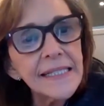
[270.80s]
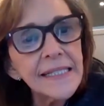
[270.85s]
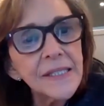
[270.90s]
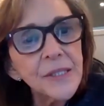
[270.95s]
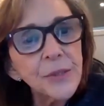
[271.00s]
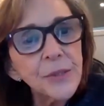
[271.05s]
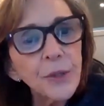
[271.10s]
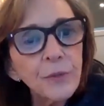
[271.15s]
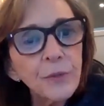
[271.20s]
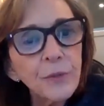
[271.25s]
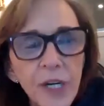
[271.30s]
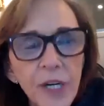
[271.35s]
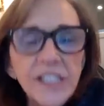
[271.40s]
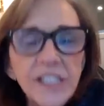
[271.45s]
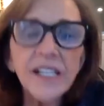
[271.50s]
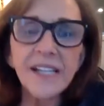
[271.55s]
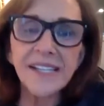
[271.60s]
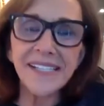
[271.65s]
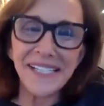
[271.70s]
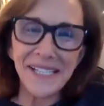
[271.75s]
have worked
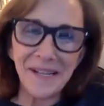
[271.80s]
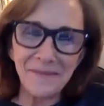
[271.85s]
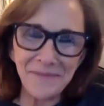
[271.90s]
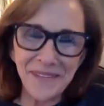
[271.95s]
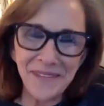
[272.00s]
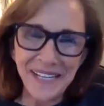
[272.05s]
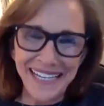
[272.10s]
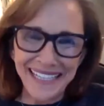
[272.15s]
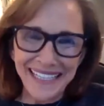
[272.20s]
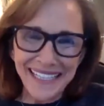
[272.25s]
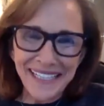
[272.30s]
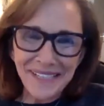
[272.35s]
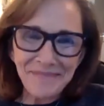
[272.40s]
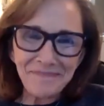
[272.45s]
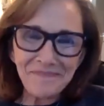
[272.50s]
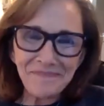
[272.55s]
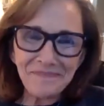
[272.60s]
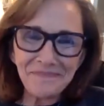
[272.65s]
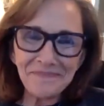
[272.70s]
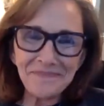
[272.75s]
on something
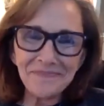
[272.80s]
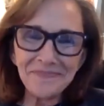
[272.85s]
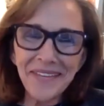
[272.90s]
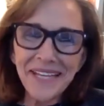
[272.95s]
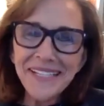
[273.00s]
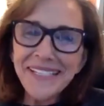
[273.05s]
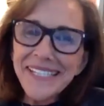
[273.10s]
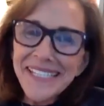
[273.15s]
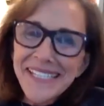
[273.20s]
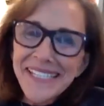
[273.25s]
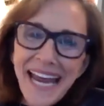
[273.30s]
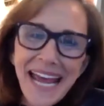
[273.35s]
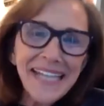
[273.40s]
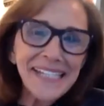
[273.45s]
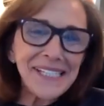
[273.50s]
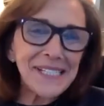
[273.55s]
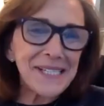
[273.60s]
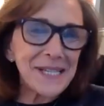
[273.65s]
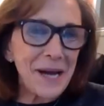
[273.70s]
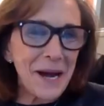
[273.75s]
that
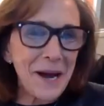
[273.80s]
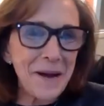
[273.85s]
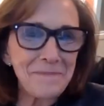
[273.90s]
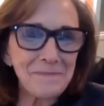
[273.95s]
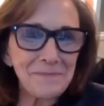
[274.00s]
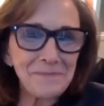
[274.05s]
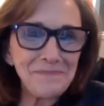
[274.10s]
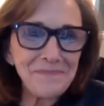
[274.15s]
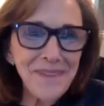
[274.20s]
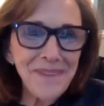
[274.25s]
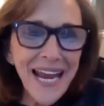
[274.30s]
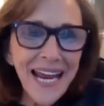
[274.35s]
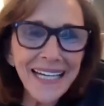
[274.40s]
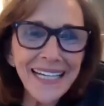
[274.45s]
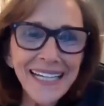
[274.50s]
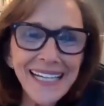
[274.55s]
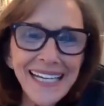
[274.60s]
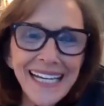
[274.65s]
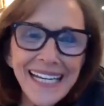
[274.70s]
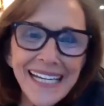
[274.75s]
stands up and
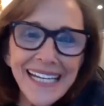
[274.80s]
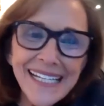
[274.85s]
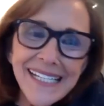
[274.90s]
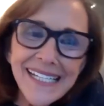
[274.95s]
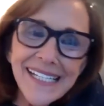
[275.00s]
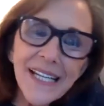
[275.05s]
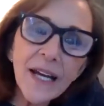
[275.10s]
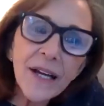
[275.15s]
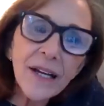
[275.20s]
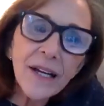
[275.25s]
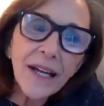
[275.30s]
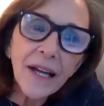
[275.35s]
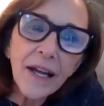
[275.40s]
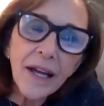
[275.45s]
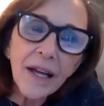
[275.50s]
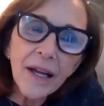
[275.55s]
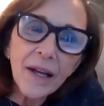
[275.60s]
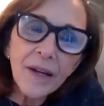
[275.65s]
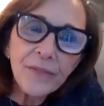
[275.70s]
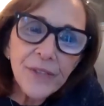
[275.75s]
is
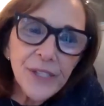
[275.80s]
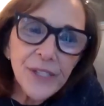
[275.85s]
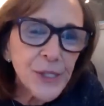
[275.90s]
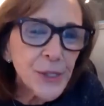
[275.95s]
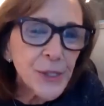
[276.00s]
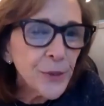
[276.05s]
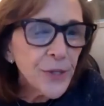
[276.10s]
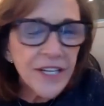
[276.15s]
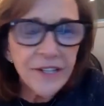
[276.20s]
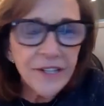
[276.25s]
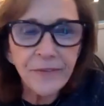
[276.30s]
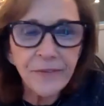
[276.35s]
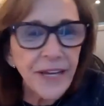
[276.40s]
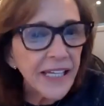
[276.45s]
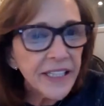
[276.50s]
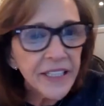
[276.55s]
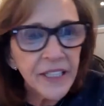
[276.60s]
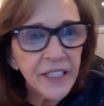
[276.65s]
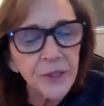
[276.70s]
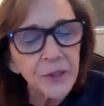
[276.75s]
of enduring
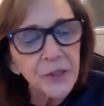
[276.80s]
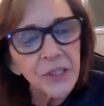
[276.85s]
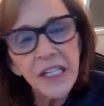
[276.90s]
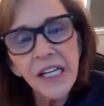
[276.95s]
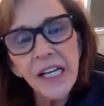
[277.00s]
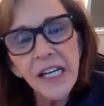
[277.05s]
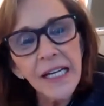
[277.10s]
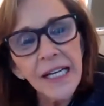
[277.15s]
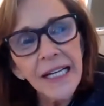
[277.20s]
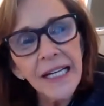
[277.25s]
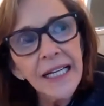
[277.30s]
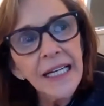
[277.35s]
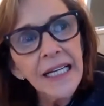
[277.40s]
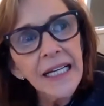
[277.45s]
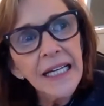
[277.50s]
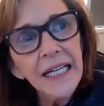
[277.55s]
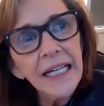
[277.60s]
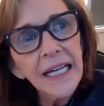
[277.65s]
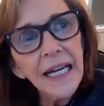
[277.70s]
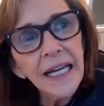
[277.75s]
value,
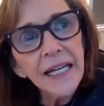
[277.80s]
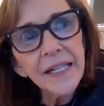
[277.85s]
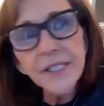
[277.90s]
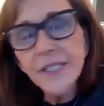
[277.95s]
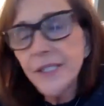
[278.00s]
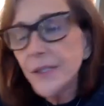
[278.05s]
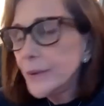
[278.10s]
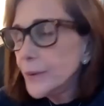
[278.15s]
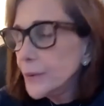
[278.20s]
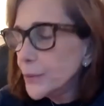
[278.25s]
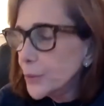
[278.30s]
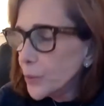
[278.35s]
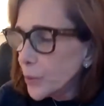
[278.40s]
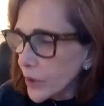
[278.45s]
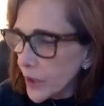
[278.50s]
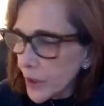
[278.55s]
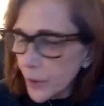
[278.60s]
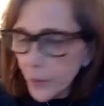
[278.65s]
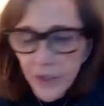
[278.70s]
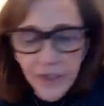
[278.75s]
and to
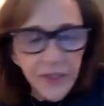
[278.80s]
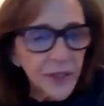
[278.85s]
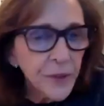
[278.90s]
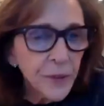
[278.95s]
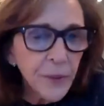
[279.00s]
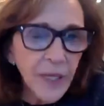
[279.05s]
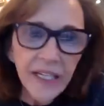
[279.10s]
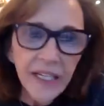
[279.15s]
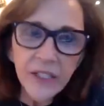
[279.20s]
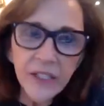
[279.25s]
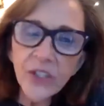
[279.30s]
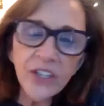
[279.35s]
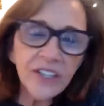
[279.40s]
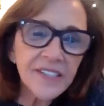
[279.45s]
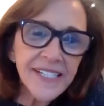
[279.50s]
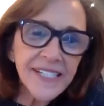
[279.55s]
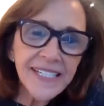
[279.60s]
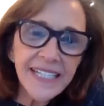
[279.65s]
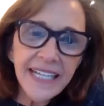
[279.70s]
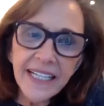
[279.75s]
work with the great Carl
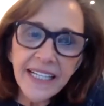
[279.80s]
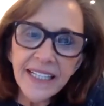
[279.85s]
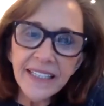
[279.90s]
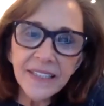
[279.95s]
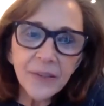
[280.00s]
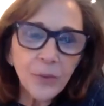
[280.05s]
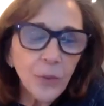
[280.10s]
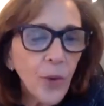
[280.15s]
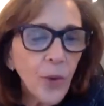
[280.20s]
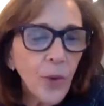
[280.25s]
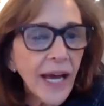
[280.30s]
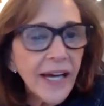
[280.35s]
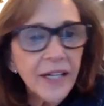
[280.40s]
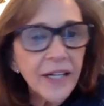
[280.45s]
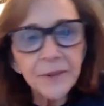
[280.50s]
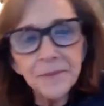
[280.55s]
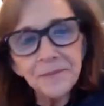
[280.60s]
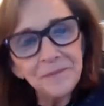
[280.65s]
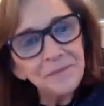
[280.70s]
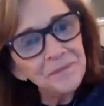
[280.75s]
Sagan, wow.
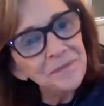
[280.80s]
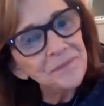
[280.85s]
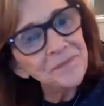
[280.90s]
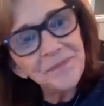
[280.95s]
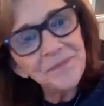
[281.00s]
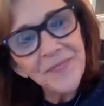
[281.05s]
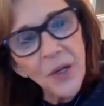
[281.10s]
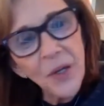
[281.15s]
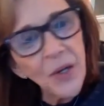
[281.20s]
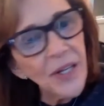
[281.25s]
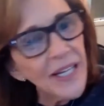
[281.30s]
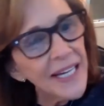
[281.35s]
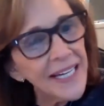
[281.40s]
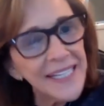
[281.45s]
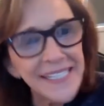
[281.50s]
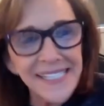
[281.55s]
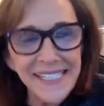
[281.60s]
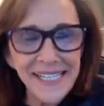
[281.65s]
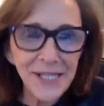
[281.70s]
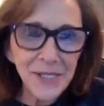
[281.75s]
All I can
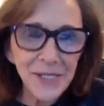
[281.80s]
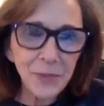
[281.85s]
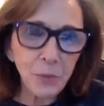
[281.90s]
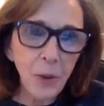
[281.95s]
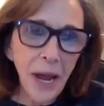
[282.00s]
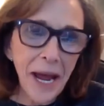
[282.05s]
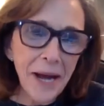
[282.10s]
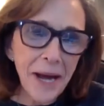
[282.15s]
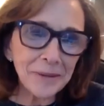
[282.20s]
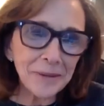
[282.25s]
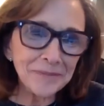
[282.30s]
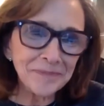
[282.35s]
say is wow.